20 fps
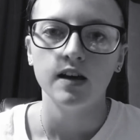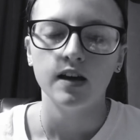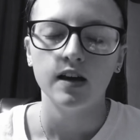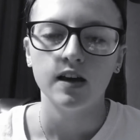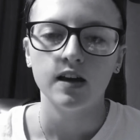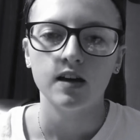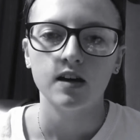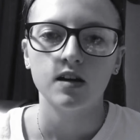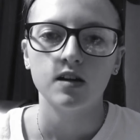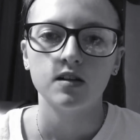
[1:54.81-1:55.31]

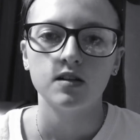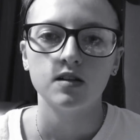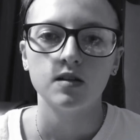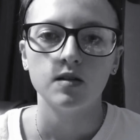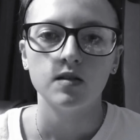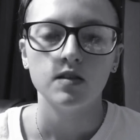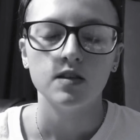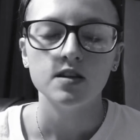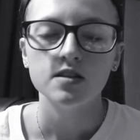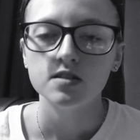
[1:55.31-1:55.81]
and
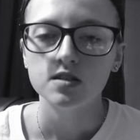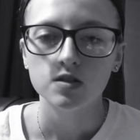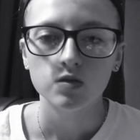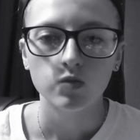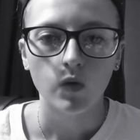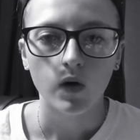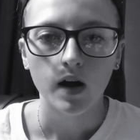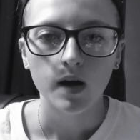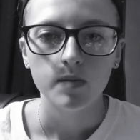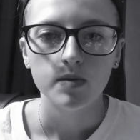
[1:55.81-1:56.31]
this is
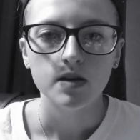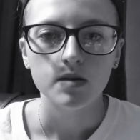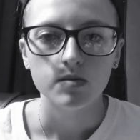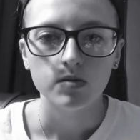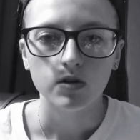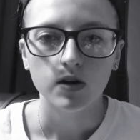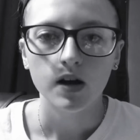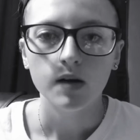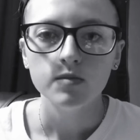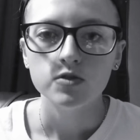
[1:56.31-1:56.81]
why
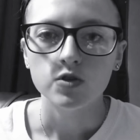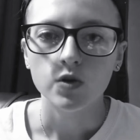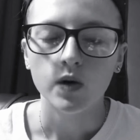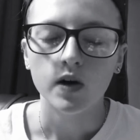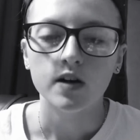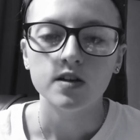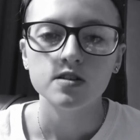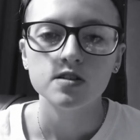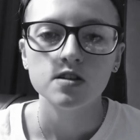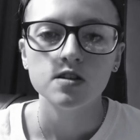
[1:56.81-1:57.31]
people come to
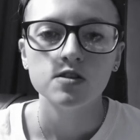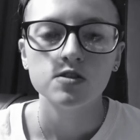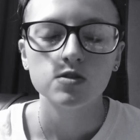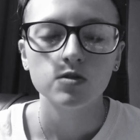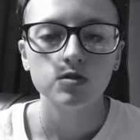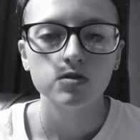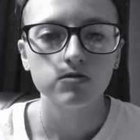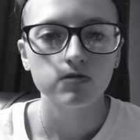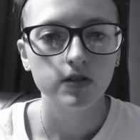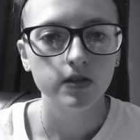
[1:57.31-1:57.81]
us.
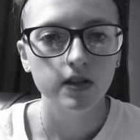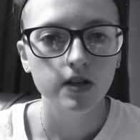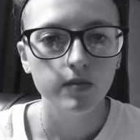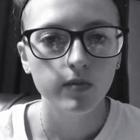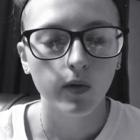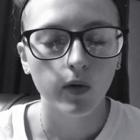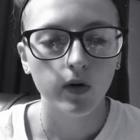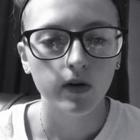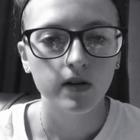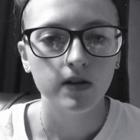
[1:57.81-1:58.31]
So it's really
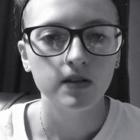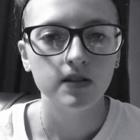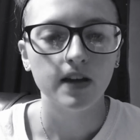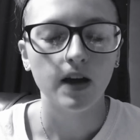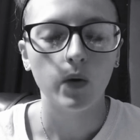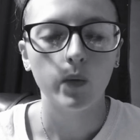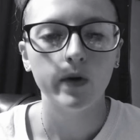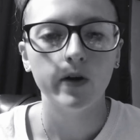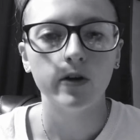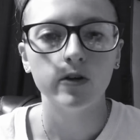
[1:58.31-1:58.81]
important
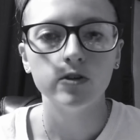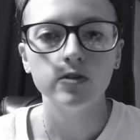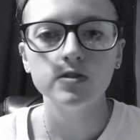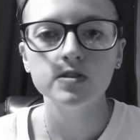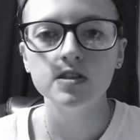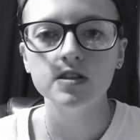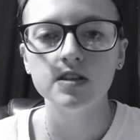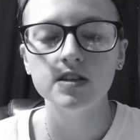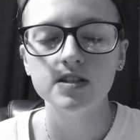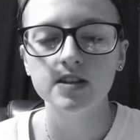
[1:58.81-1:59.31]
that we are
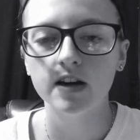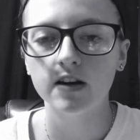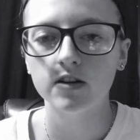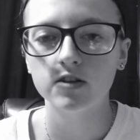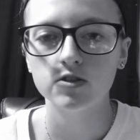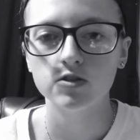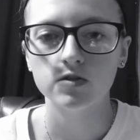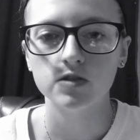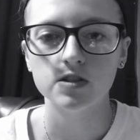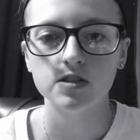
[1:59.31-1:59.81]
using these
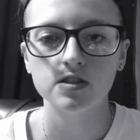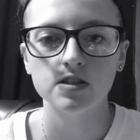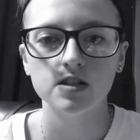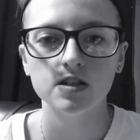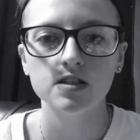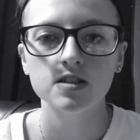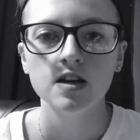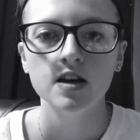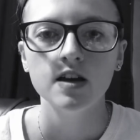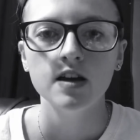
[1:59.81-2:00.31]

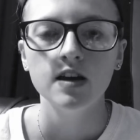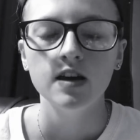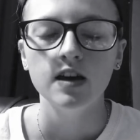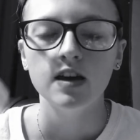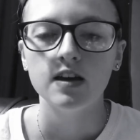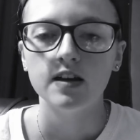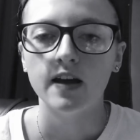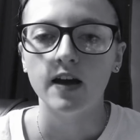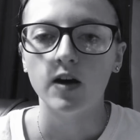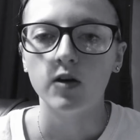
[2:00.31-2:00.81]
characteristics
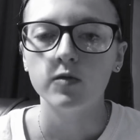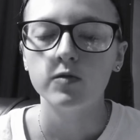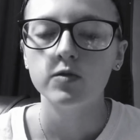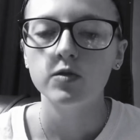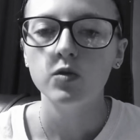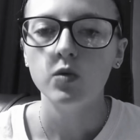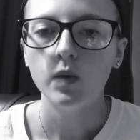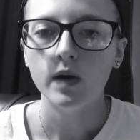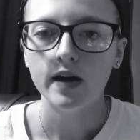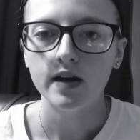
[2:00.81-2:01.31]
in
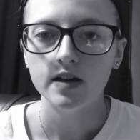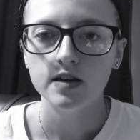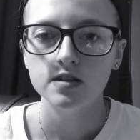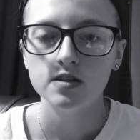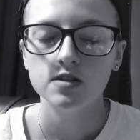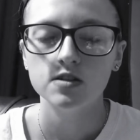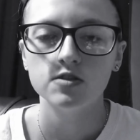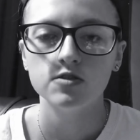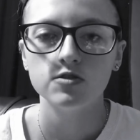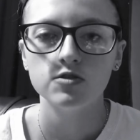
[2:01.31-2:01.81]
helpful
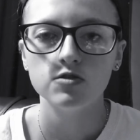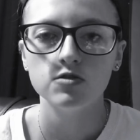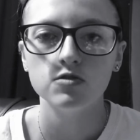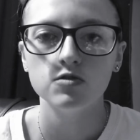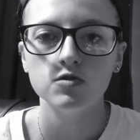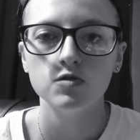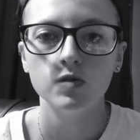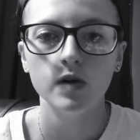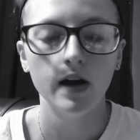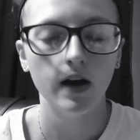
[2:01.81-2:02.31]
ways
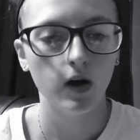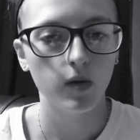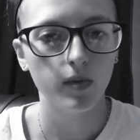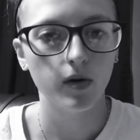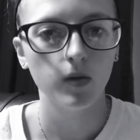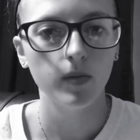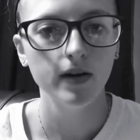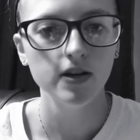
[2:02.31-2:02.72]
to help our